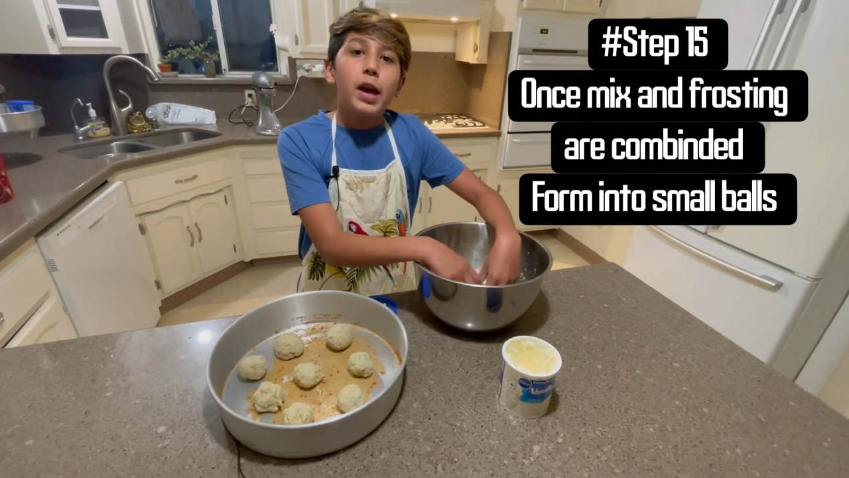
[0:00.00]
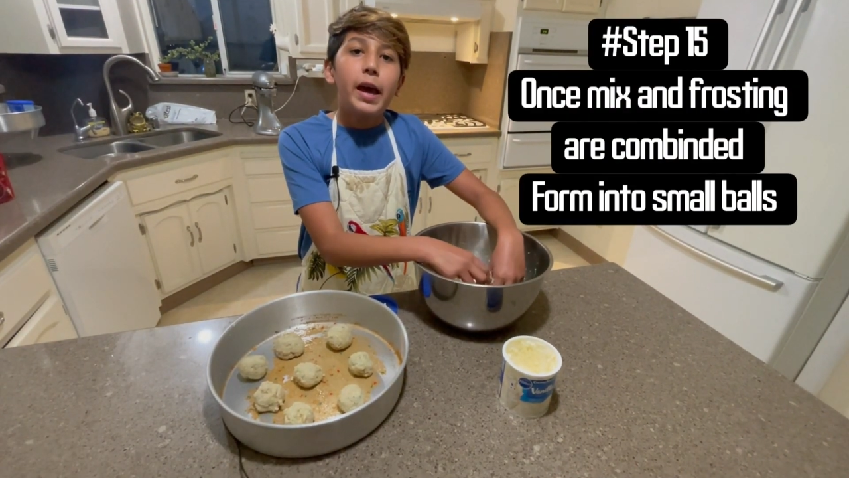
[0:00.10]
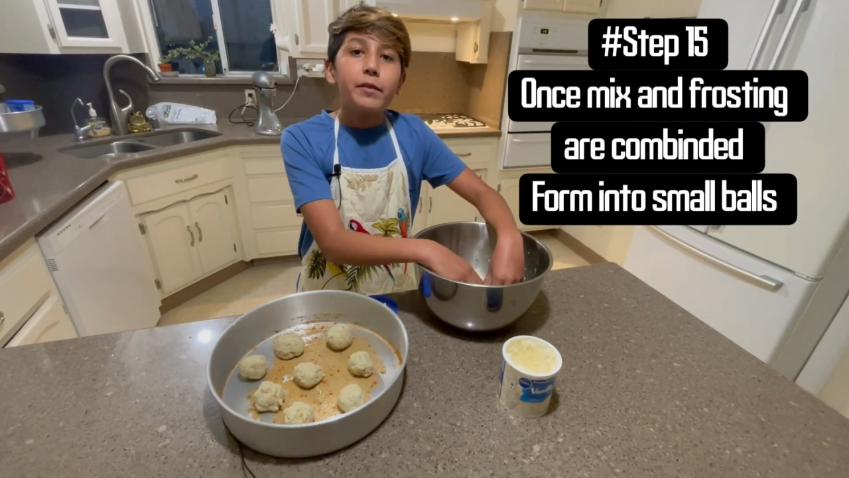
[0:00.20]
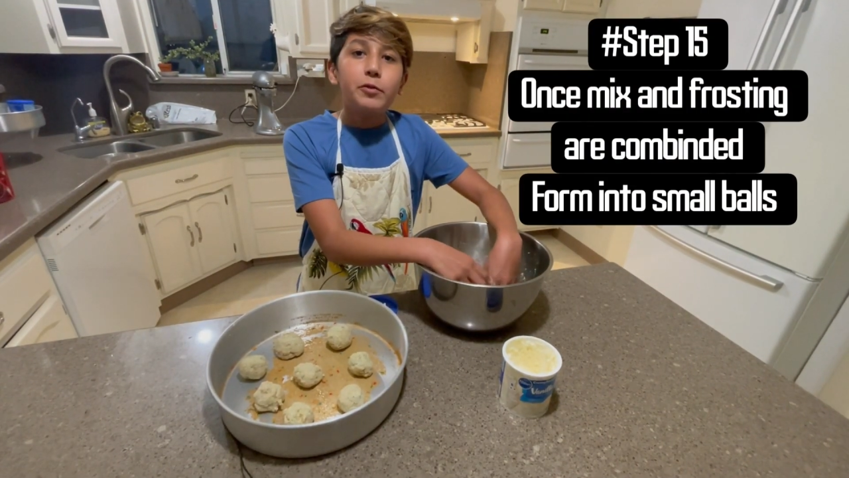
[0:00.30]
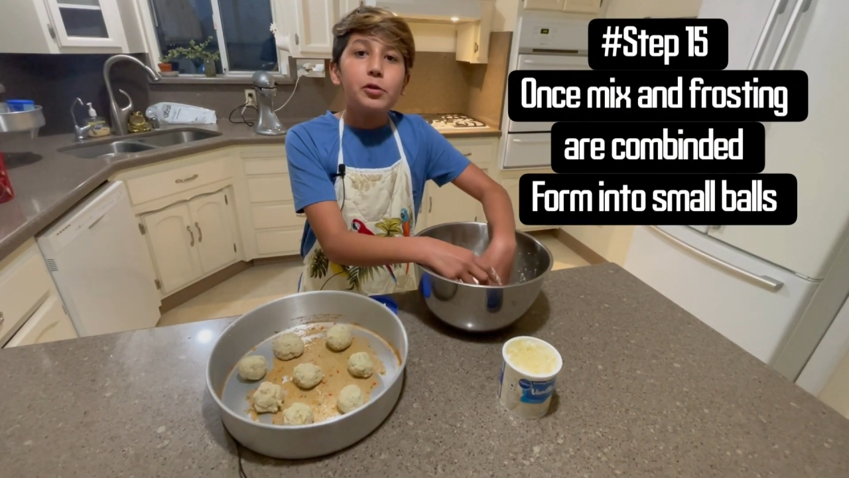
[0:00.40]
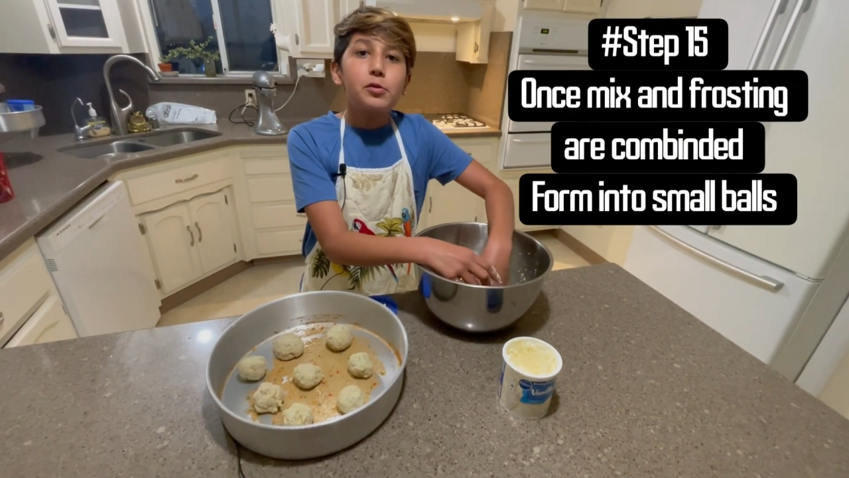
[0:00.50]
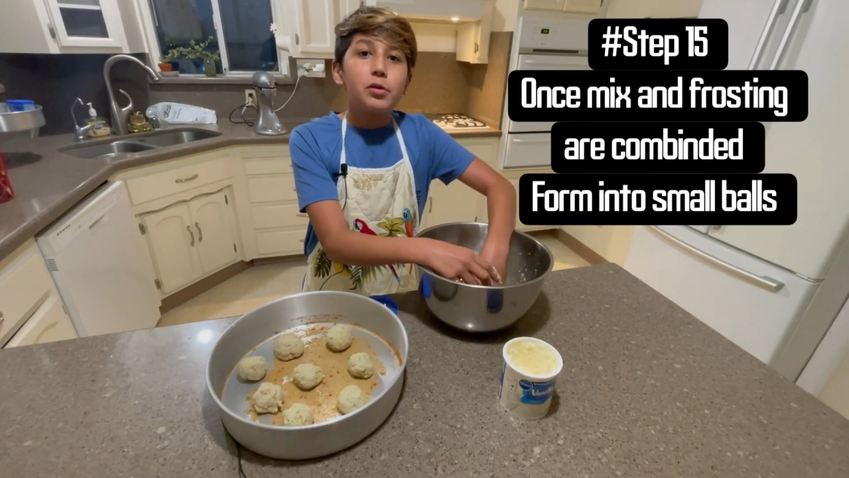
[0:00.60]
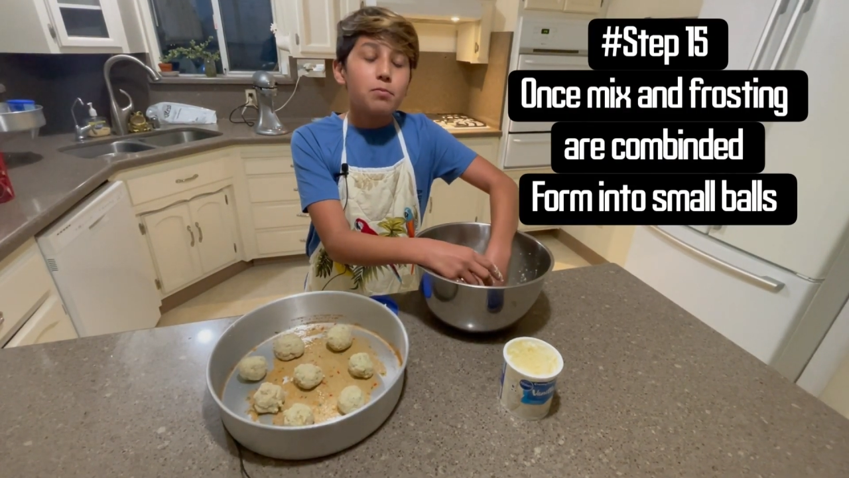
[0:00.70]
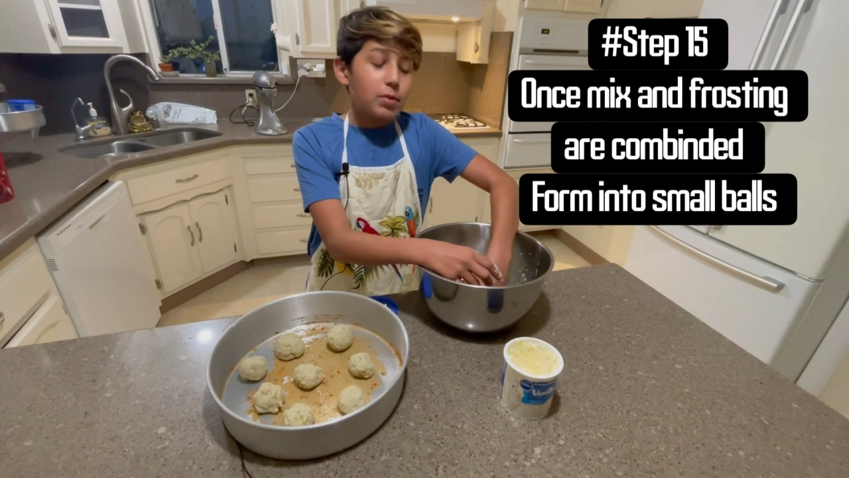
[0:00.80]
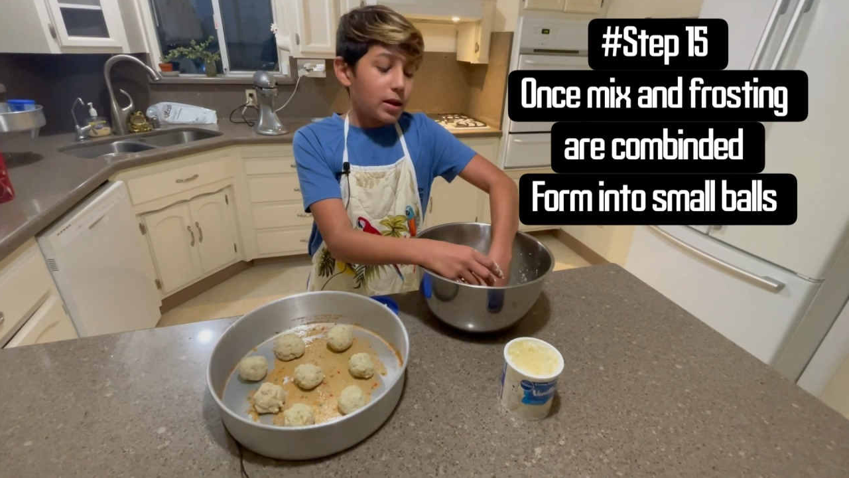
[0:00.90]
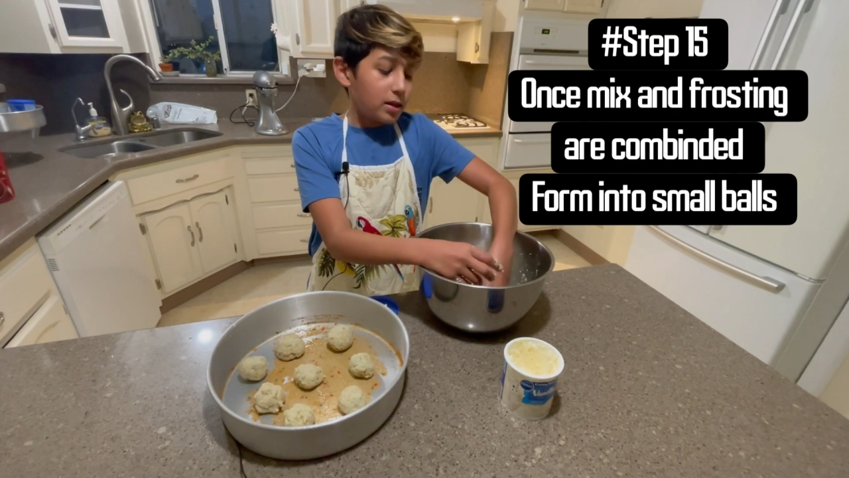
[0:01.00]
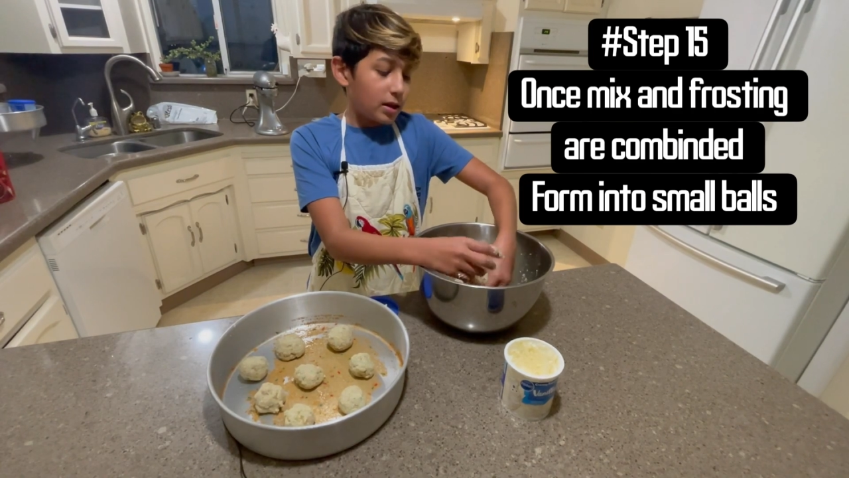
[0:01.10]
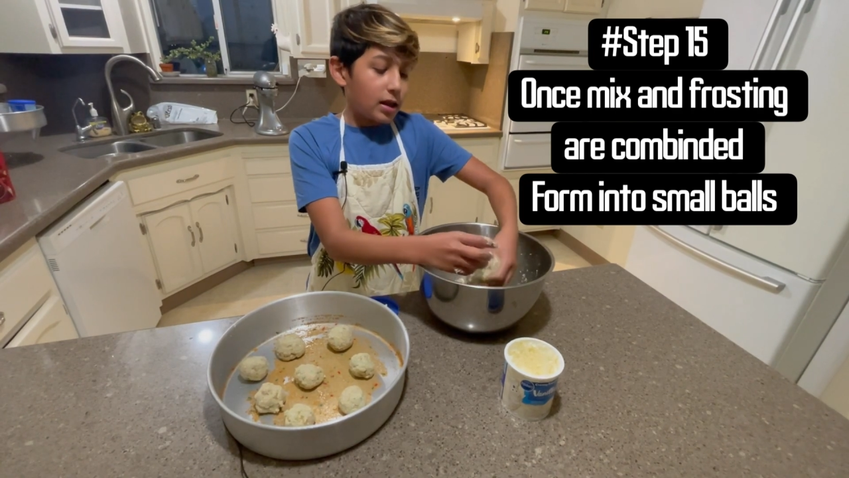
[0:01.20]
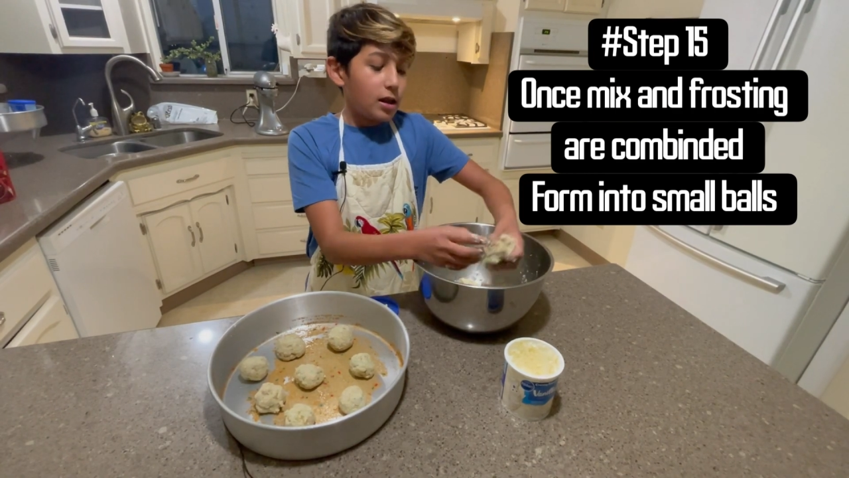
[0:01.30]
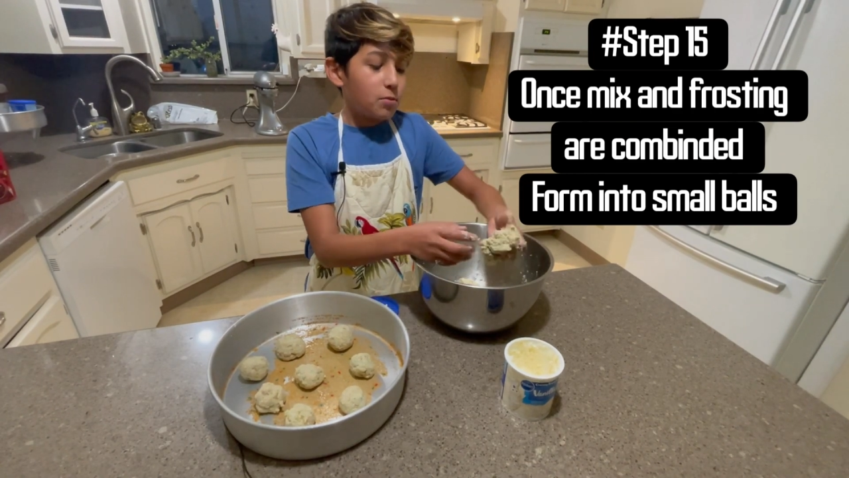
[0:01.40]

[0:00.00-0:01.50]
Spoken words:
After you combine the cake